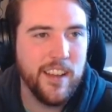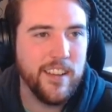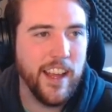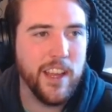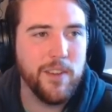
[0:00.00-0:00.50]

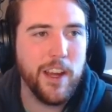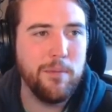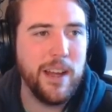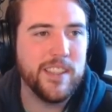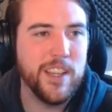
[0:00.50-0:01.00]
Thank you very
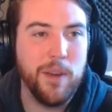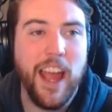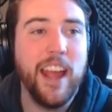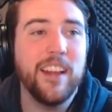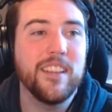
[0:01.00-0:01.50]
much. You
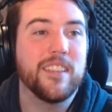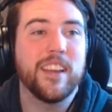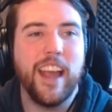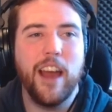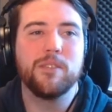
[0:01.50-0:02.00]
hang
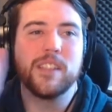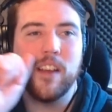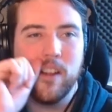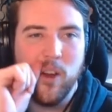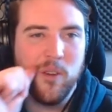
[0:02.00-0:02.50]
the cow
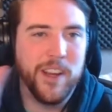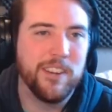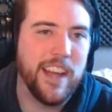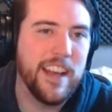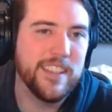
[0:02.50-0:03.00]
skull over
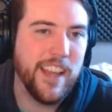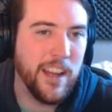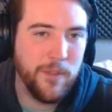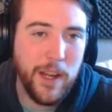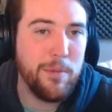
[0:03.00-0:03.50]
your desk,
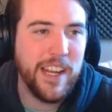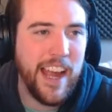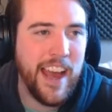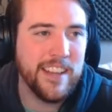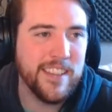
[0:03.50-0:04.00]
and if anybody
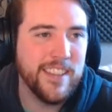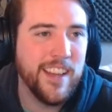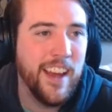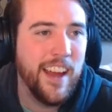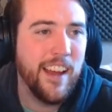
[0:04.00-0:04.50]

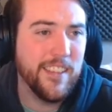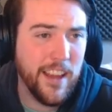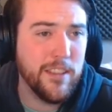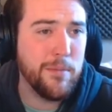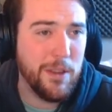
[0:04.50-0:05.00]
asks, I'll
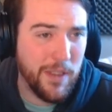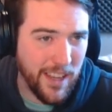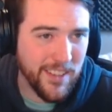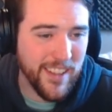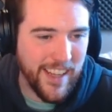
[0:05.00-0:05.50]
tell them you
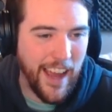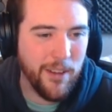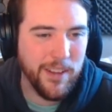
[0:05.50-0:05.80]
killed the cow